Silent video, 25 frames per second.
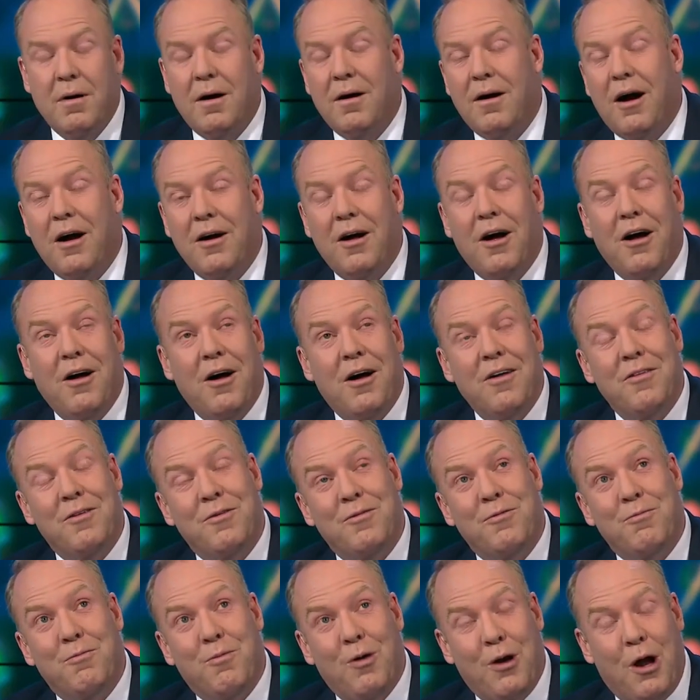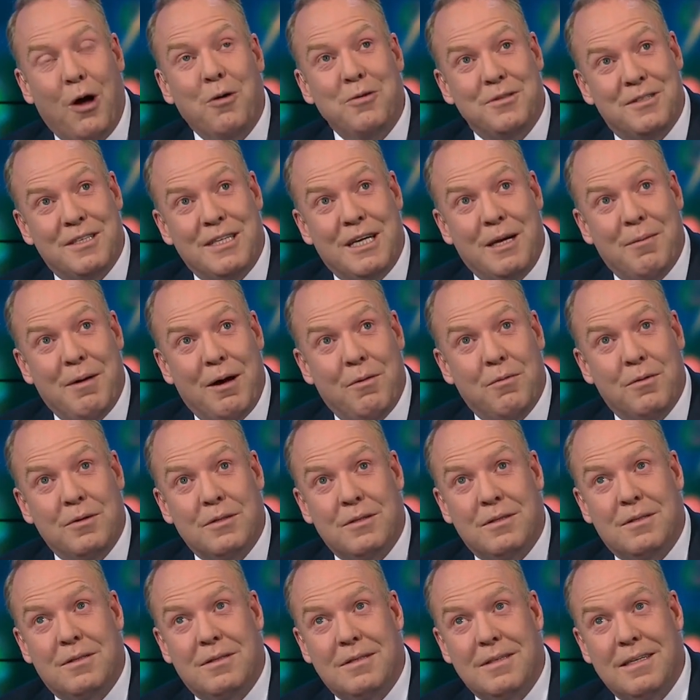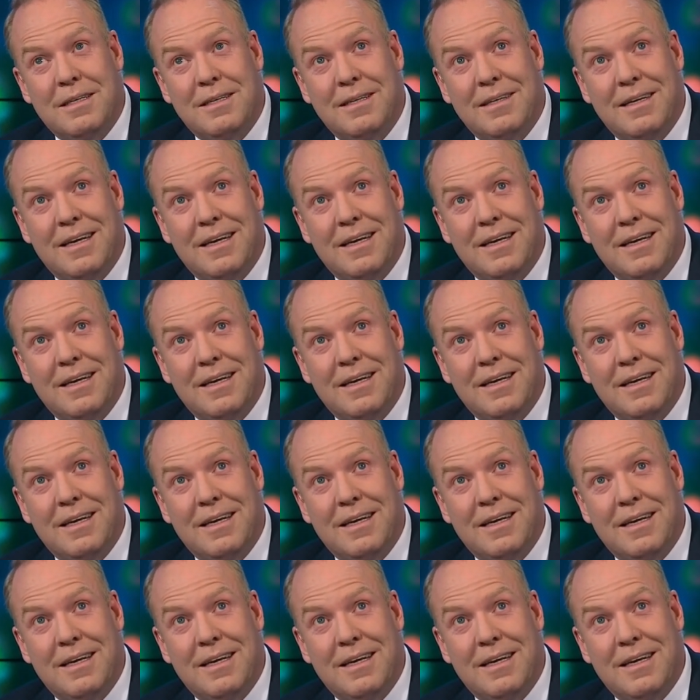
well, what I was thinking about was,